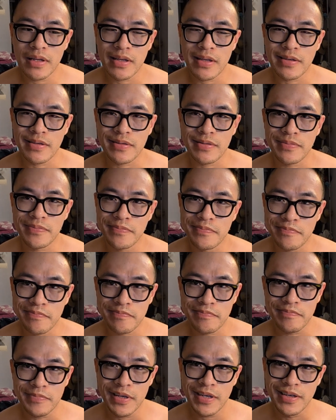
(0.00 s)
Uh,
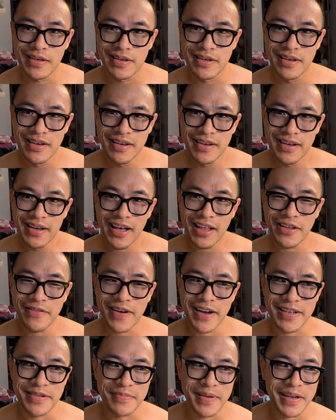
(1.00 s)
Otherwise,